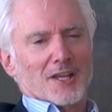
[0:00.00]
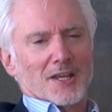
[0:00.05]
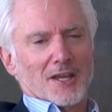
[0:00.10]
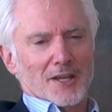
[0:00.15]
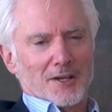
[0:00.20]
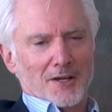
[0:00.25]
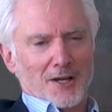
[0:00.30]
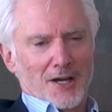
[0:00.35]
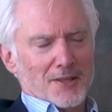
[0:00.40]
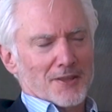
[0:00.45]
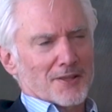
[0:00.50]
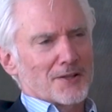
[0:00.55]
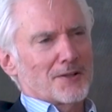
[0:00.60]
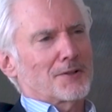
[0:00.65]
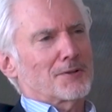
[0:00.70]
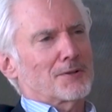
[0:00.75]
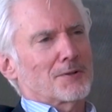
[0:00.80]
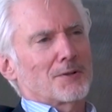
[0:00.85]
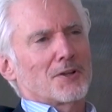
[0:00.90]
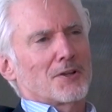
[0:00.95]
and I think
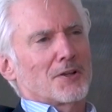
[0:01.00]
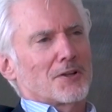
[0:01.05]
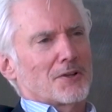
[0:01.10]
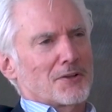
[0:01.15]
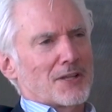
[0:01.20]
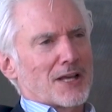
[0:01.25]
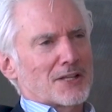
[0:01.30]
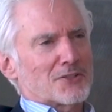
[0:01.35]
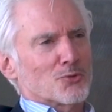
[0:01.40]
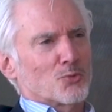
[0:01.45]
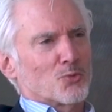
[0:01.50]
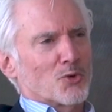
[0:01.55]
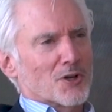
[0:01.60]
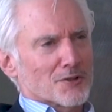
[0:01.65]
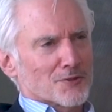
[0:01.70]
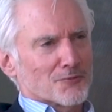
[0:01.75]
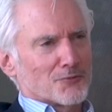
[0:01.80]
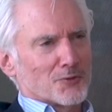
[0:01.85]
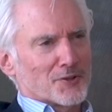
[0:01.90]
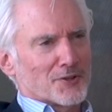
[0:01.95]
that's a
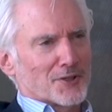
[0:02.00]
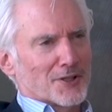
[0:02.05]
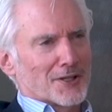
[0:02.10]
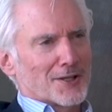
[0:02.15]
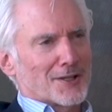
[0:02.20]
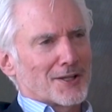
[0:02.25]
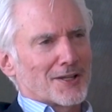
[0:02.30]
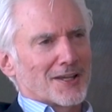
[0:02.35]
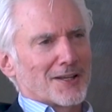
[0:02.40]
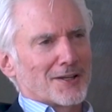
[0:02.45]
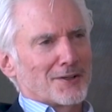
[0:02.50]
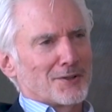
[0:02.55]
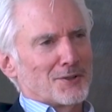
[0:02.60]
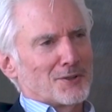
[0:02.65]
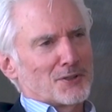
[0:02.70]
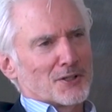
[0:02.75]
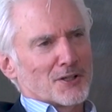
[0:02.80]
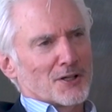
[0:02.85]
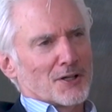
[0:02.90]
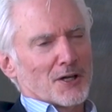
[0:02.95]
wonderful thing,
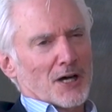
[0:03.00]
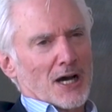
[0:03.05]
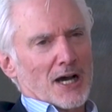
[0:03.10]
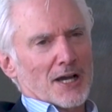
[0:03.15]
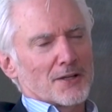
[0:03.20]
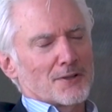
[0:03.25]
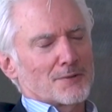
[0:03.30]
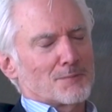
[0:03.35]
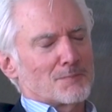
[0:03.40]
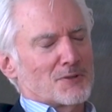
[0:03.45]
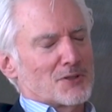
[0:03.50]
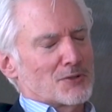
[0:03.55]
and uh, I